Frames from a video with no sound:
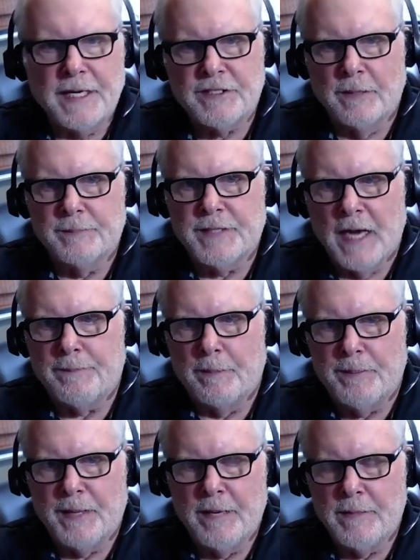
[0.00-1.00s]
some type of
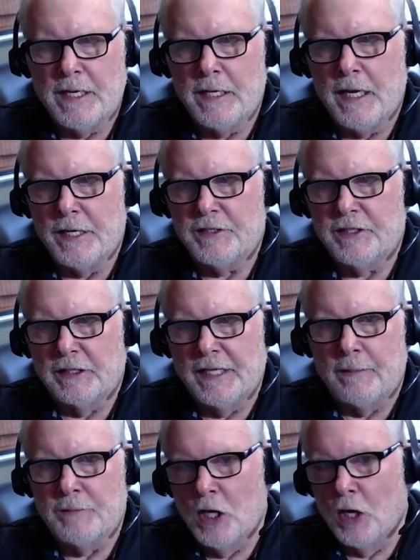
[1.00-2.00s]
payment and let
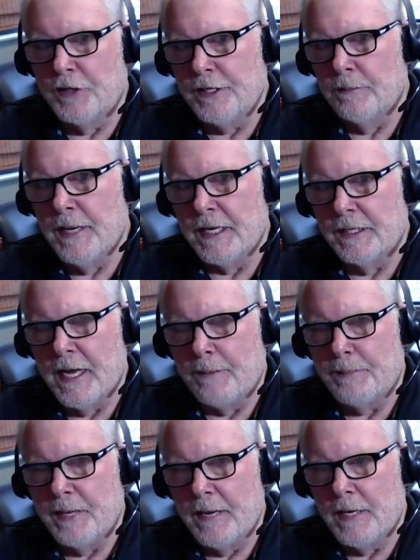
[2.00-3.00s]
them know that you're making that
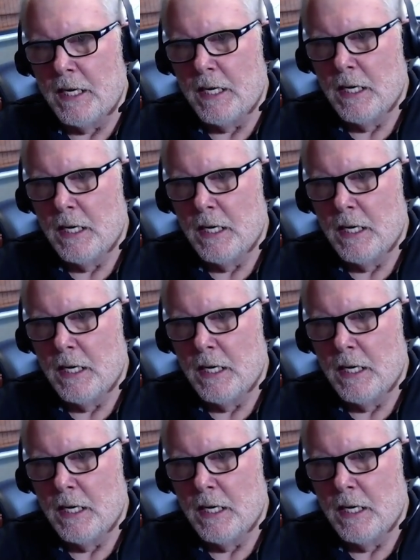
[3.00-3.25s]
payment,